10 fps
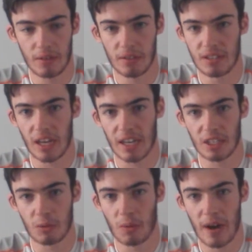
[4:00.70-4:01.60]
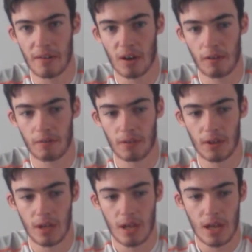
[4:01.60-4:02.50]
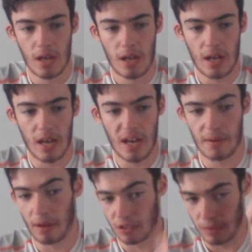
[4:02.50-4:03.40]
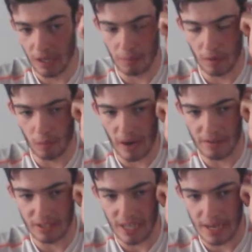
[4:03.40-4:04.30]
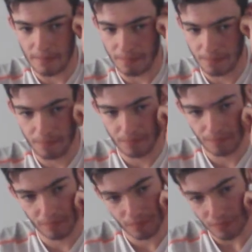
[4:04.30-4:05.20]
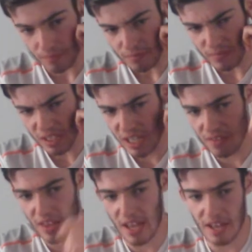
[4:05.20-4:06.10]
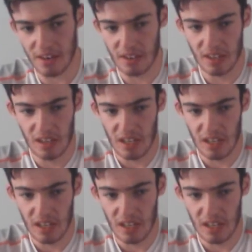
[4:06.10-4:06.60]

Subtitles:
His tyres were wearing off. That was a little bit of wear and tear. And then